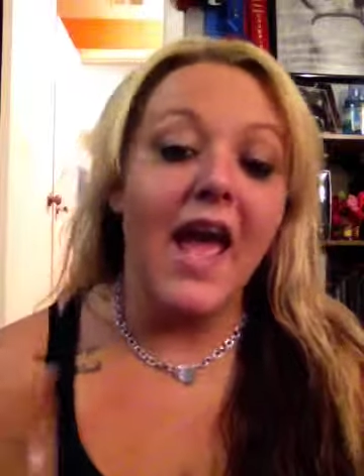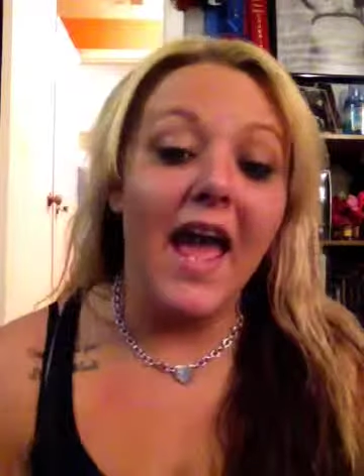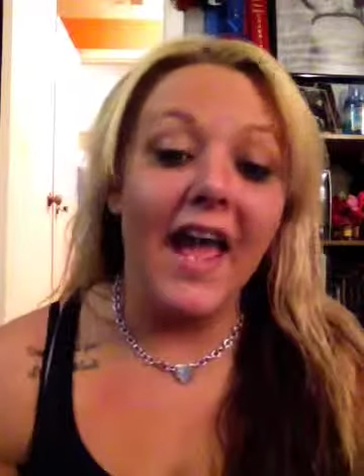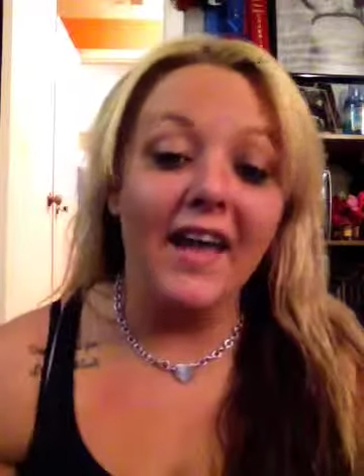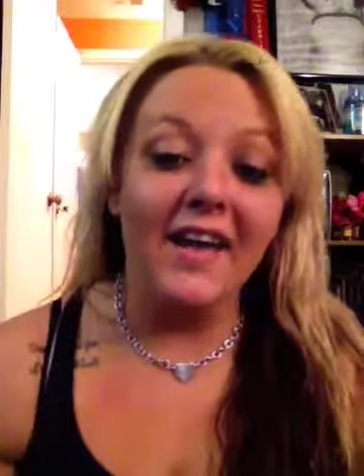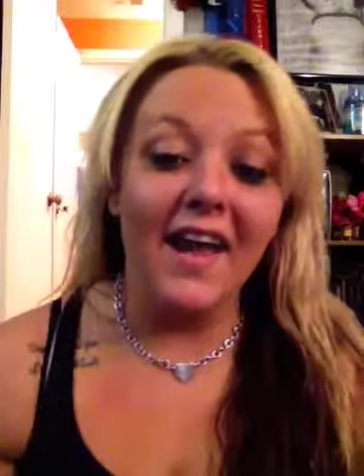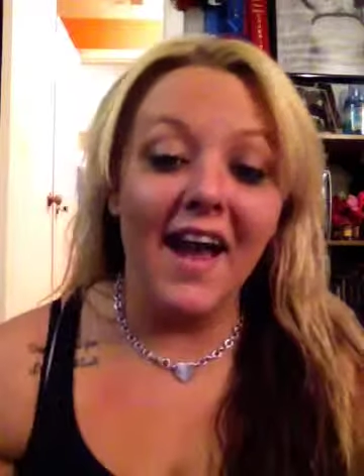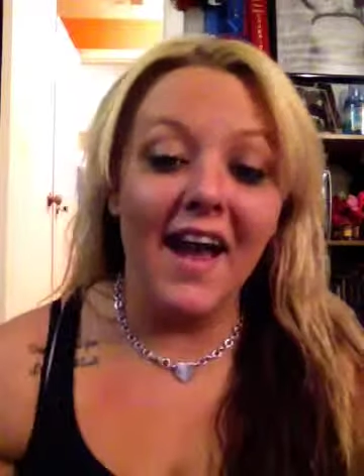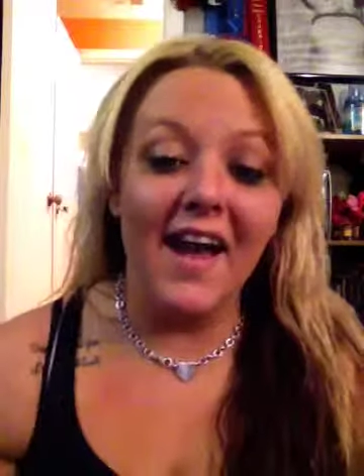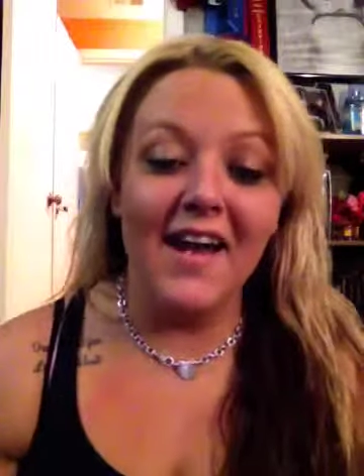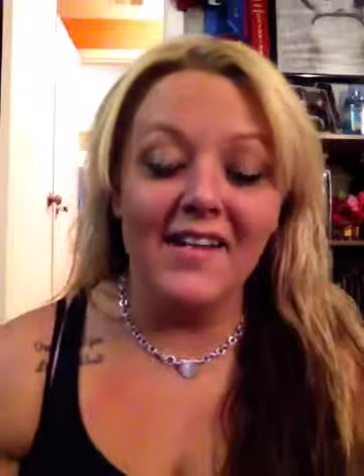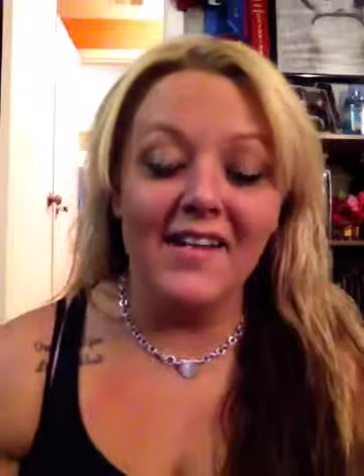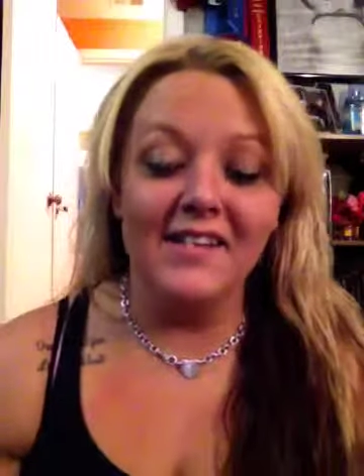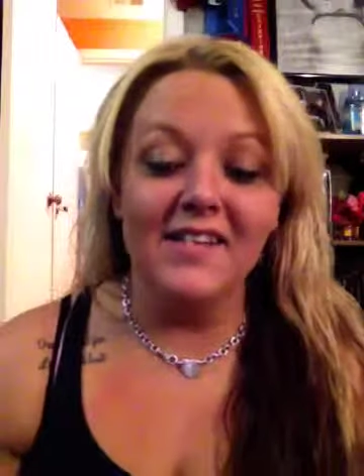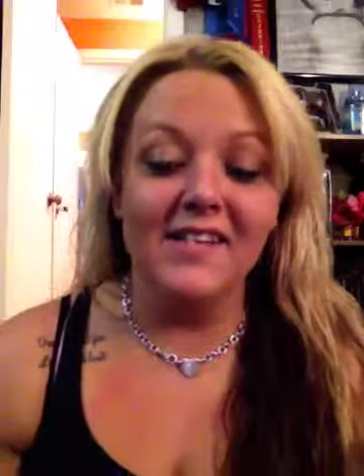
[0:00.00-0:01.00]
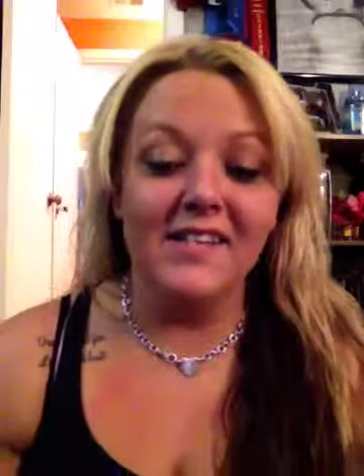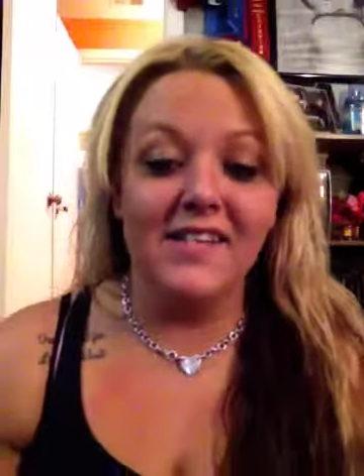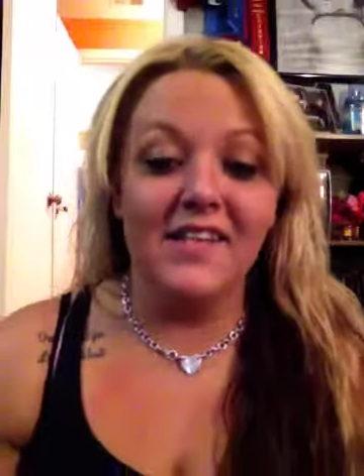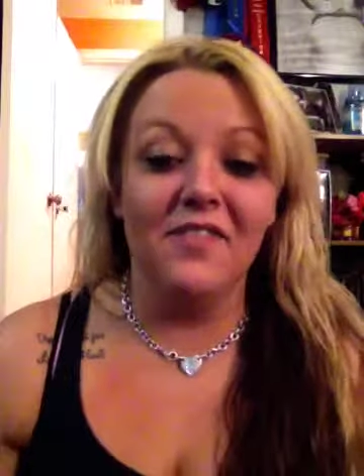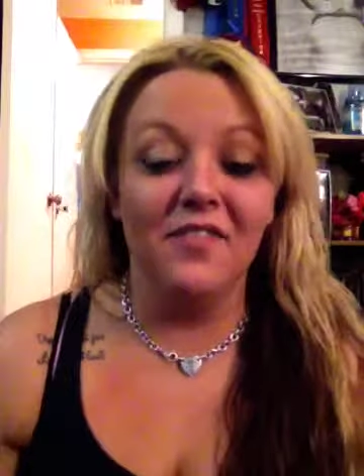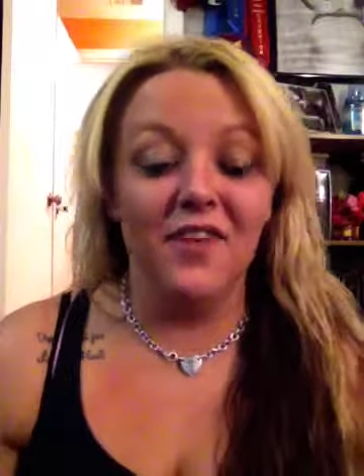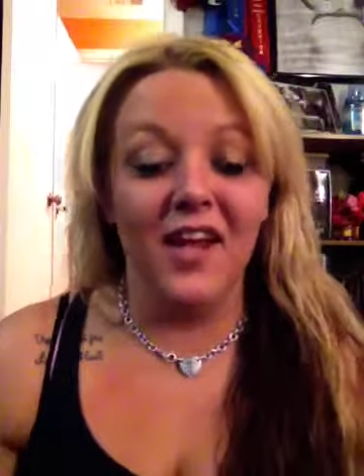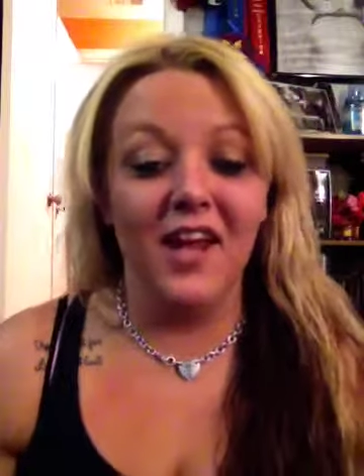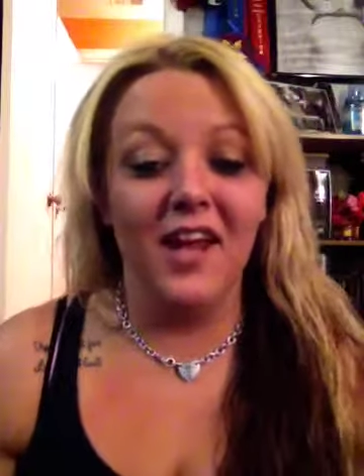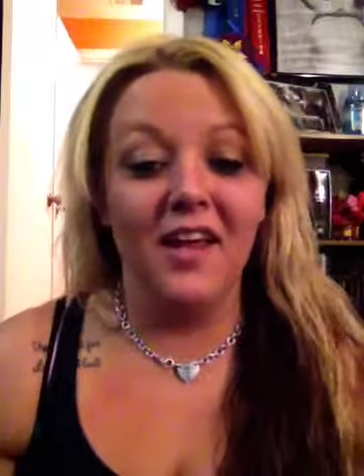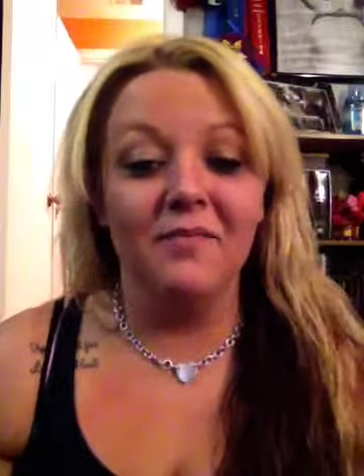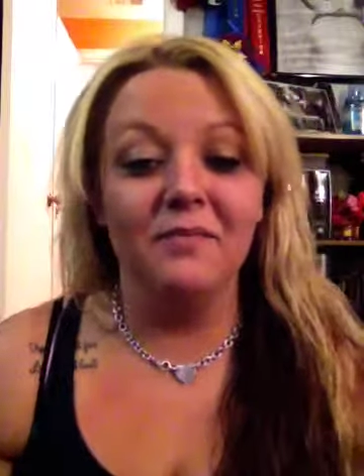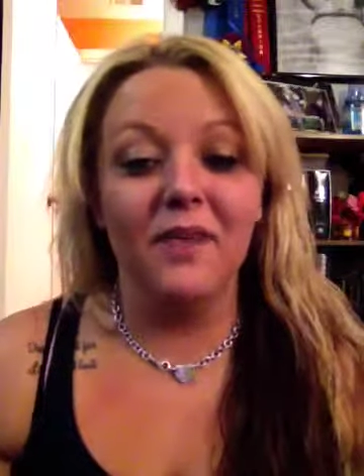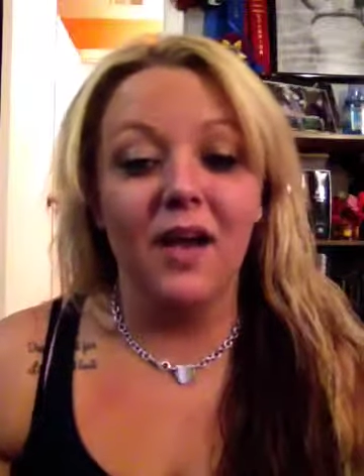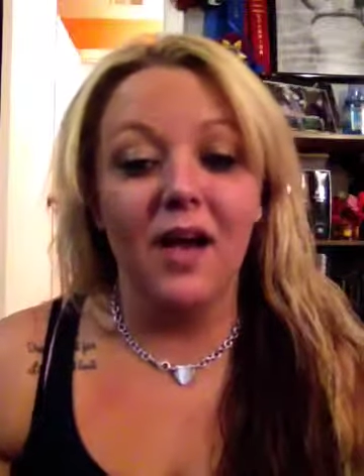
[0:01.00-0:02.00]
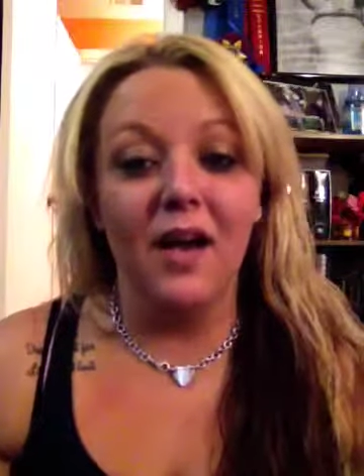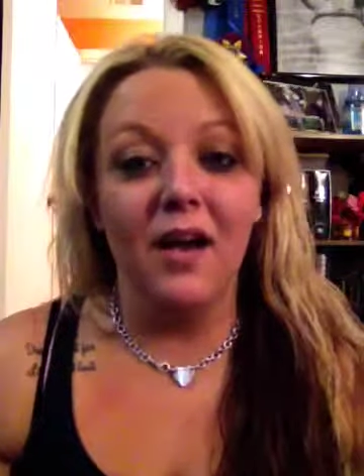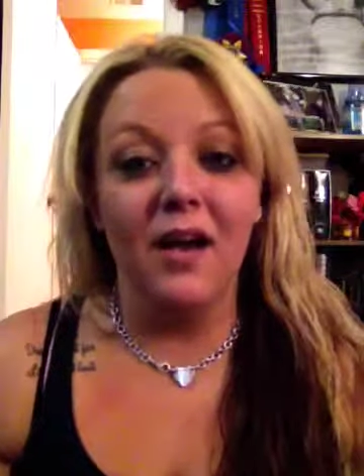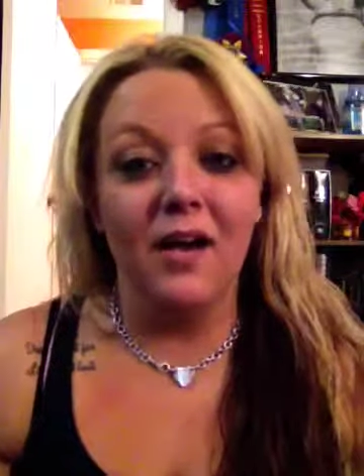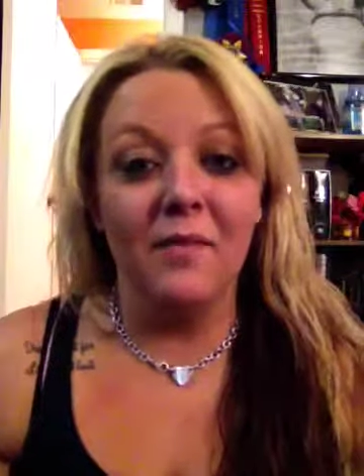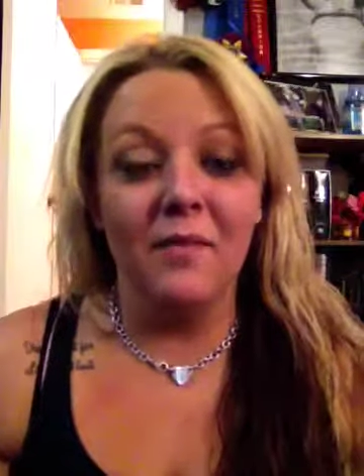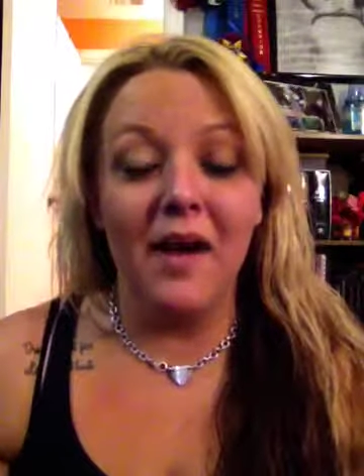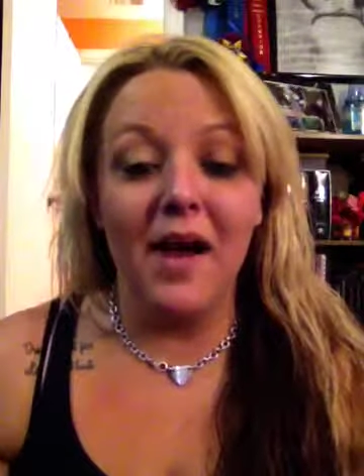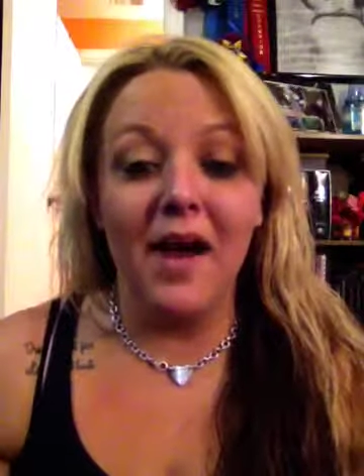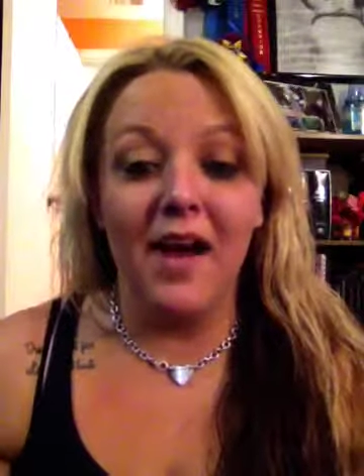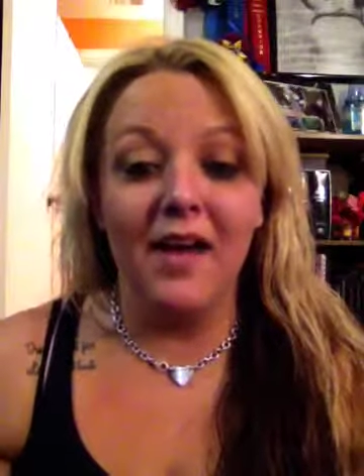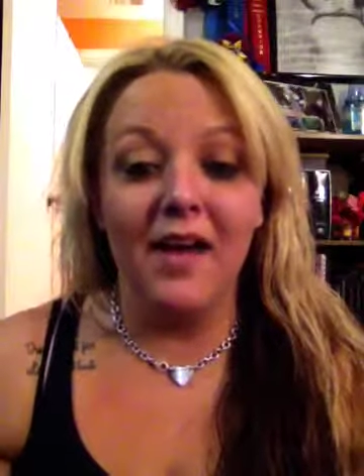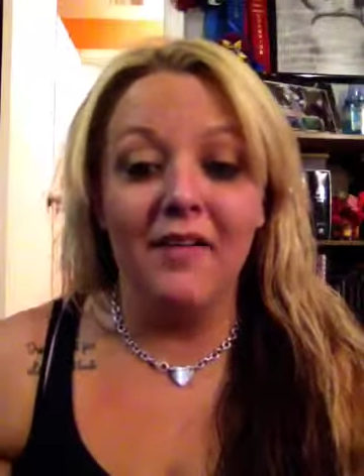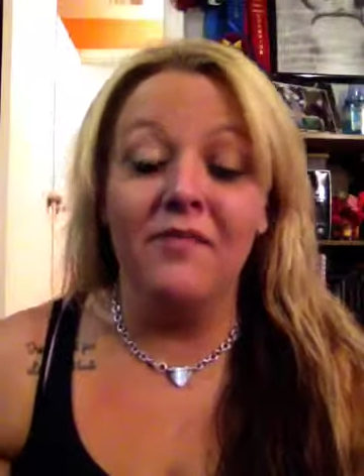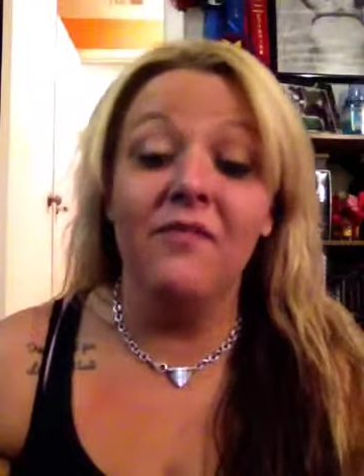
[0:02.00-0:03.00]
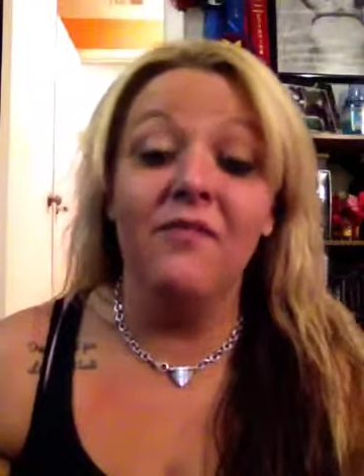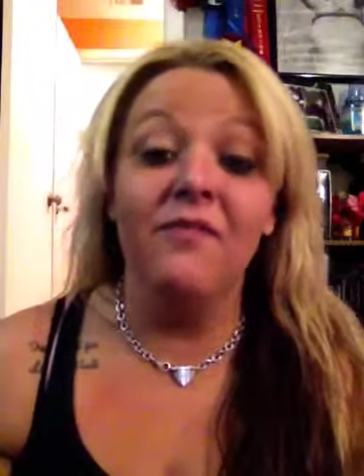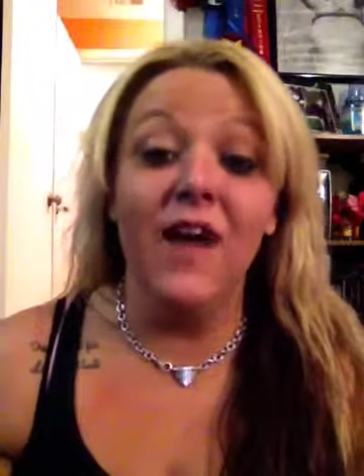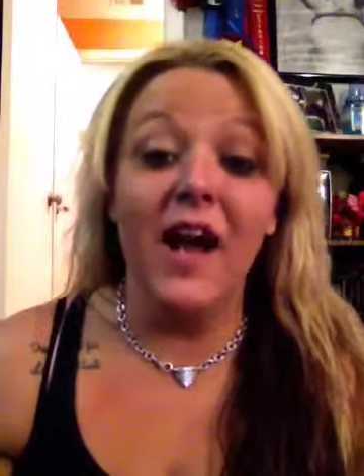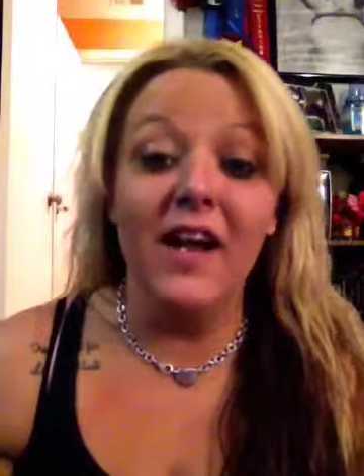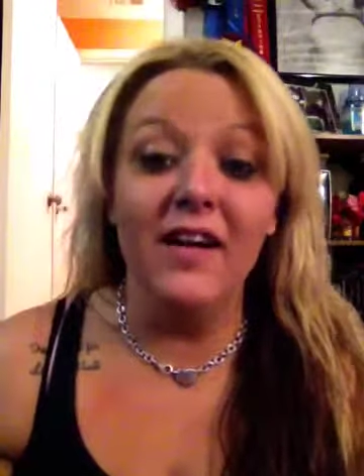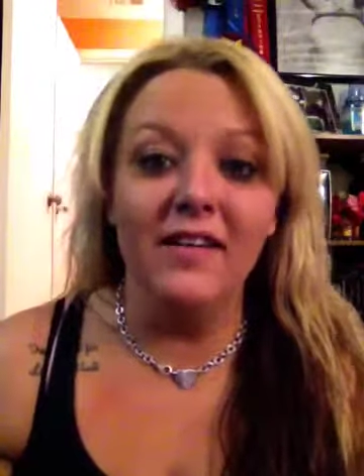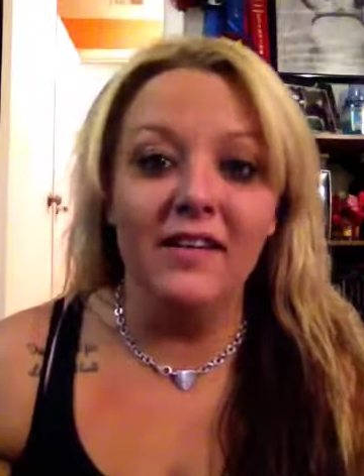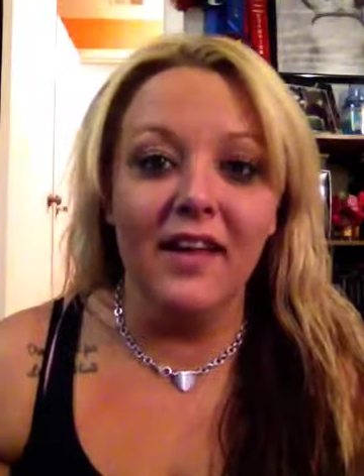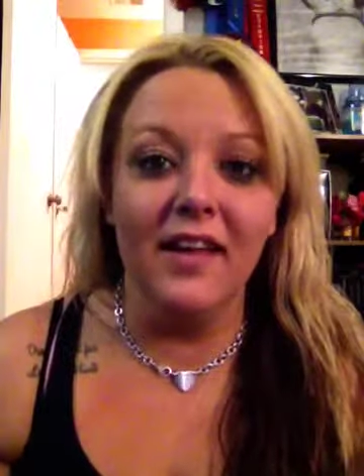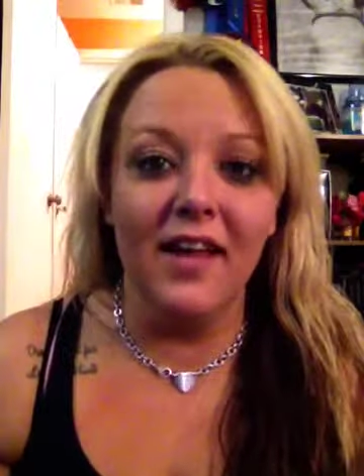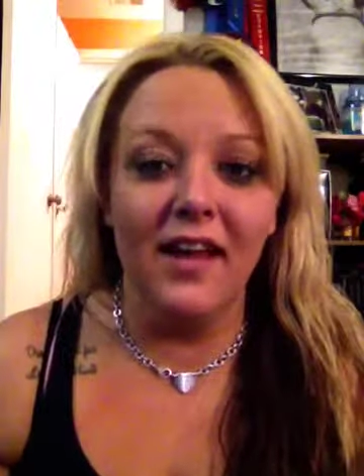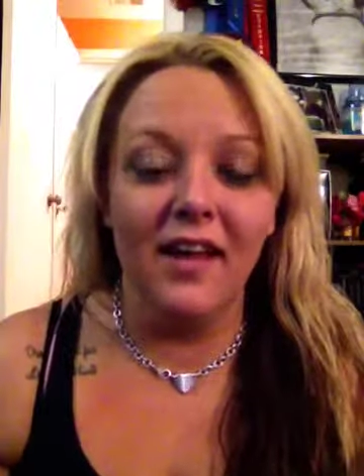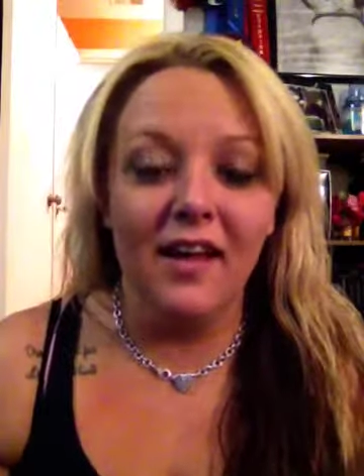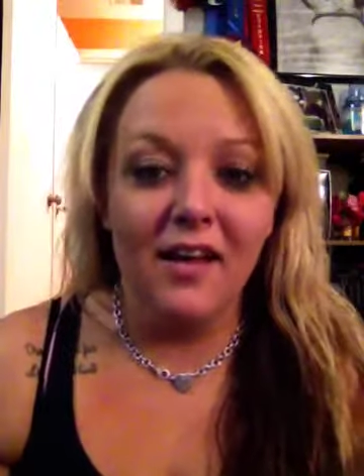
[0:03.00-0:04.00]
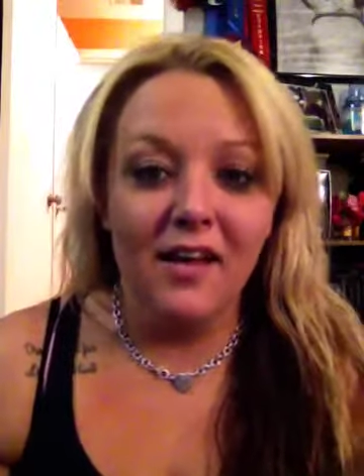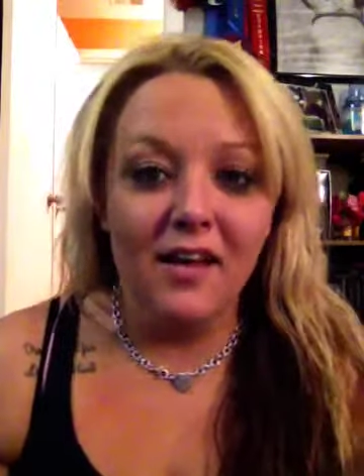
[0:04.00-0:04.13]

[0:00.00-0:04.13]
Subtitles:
Hey guys, it's Tiffany. I am finally